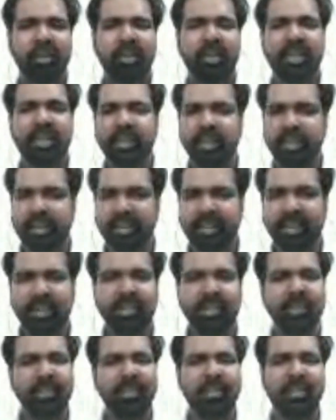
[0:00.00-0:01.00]
he's a
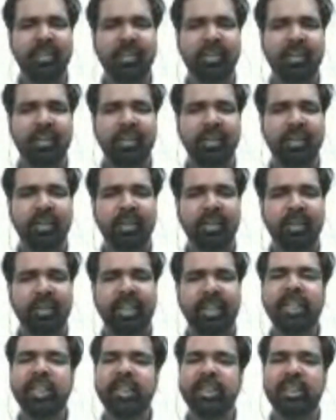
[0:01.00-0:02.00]
critic,
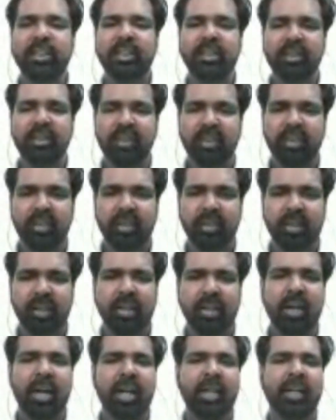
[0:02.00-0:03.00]
he's
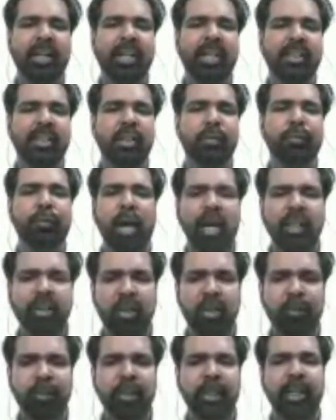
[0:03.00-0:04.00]
regarded as the
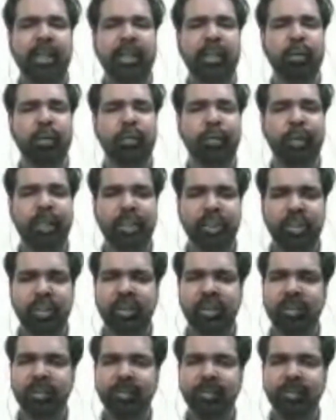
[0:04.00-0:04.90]
father of detective fiction.